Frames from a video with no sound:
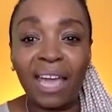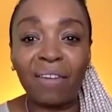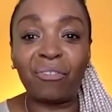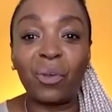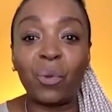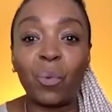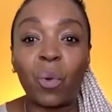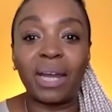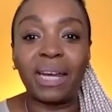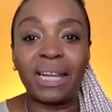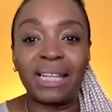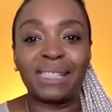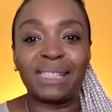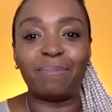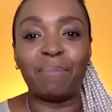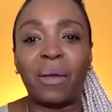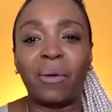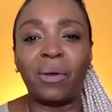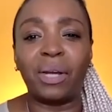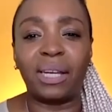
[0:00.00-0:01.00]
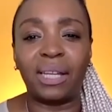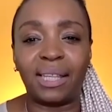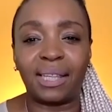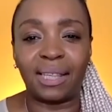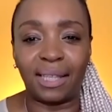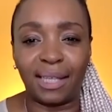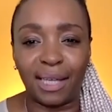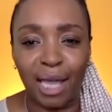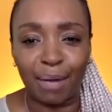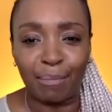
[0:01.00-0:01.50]
everyone, it's Meredith
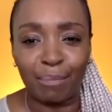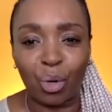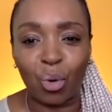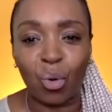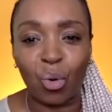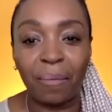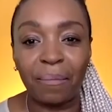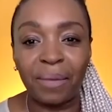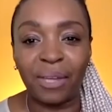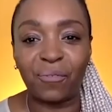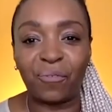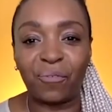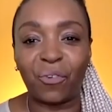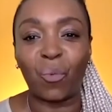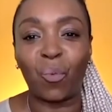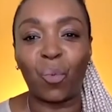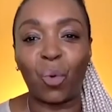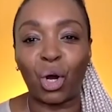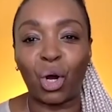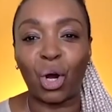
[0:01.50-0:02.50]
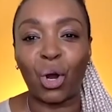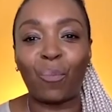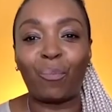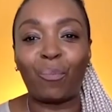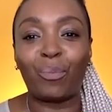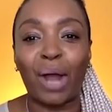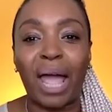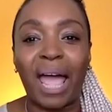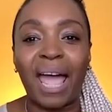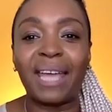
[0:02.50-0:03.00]
Leon McCormick for World
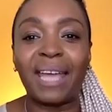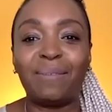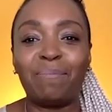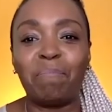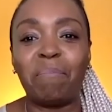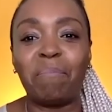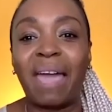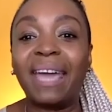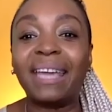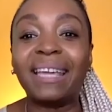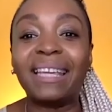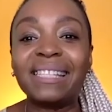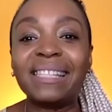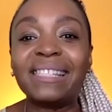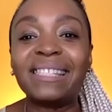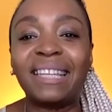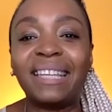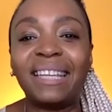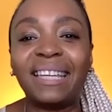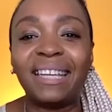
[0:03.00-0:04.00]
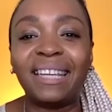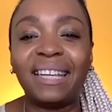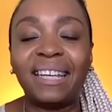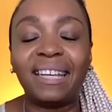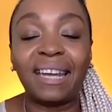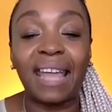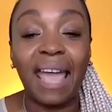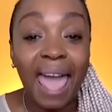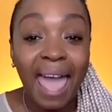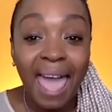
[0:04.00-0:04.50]
Bride
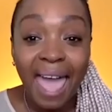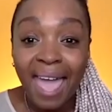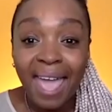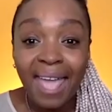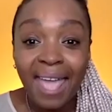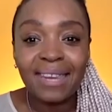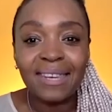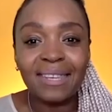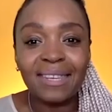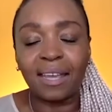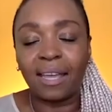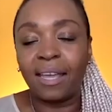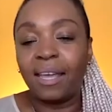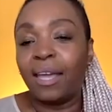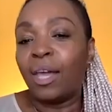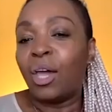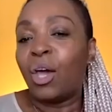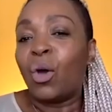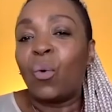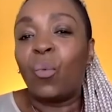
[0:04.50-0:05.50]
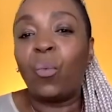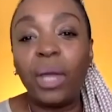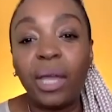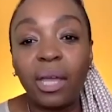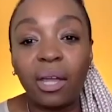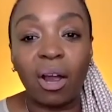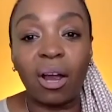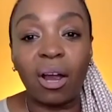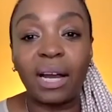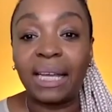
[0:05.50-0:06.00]
Magazine. And
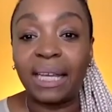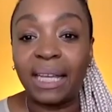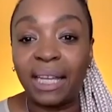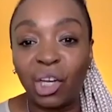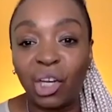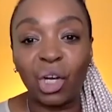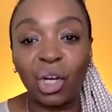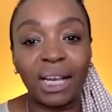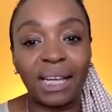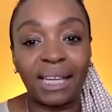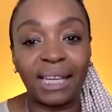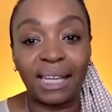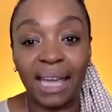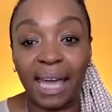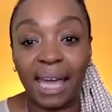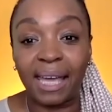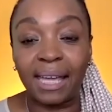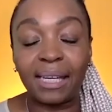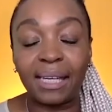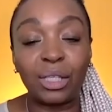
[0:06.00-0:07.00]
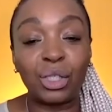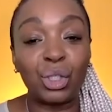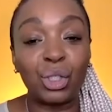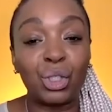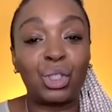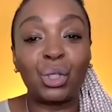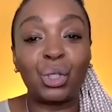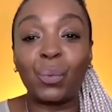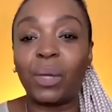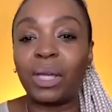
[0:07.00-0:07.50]
we are here again
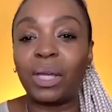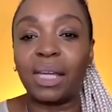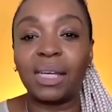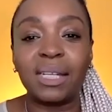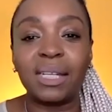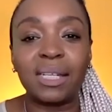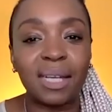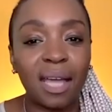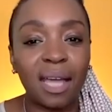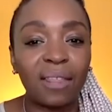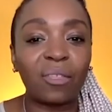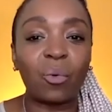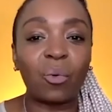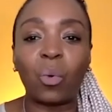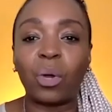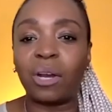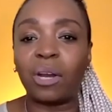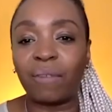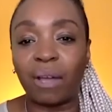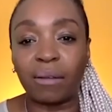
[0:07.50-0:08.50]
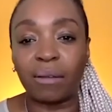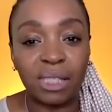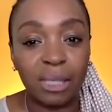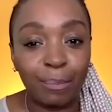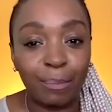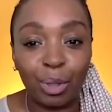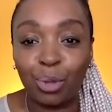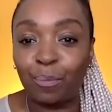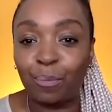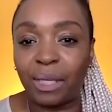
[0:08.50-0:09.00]
doing another one of our
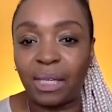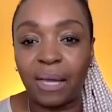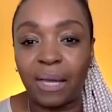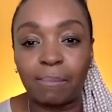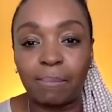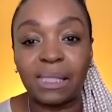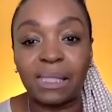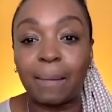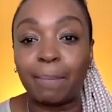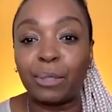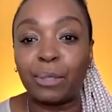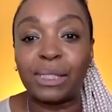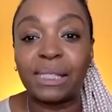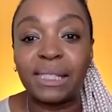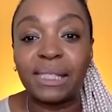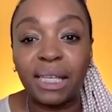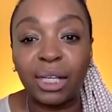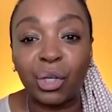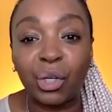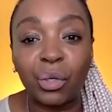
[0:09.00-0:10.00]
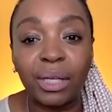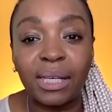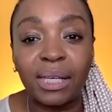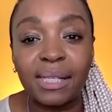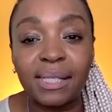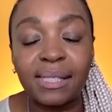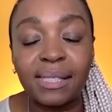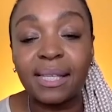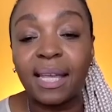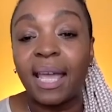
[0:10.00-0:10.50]
WBM summer
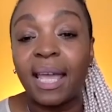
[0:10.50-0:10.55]
series.